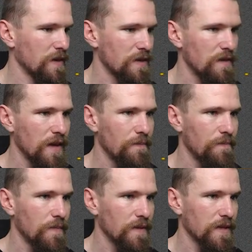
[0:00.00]
that in there.
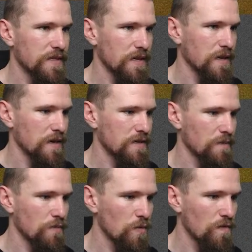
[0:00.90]
Let's get
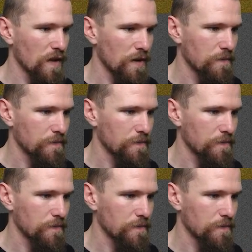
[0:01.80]
moving.